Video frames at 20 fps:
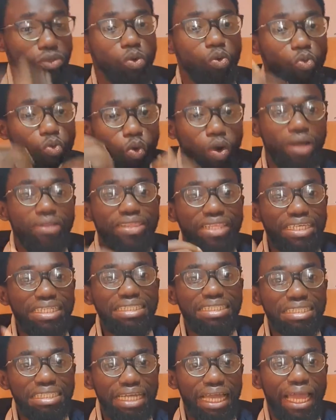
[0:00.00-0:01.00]
What
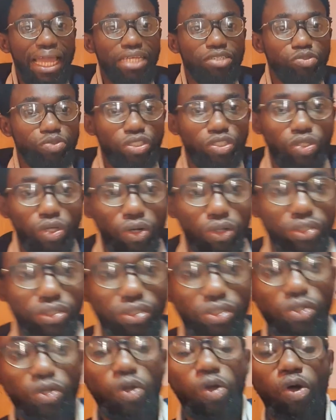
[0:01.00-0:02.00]
is the end
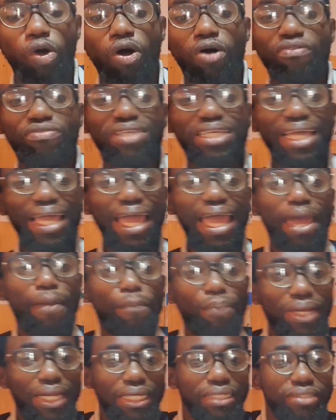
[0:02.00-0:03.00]
result of the hair
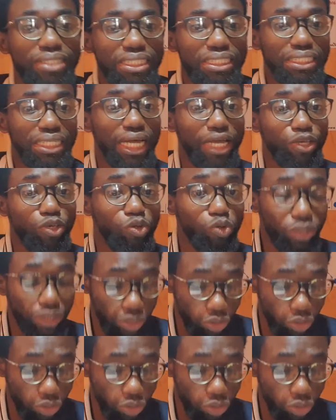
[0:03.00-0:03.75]
plaiting that you are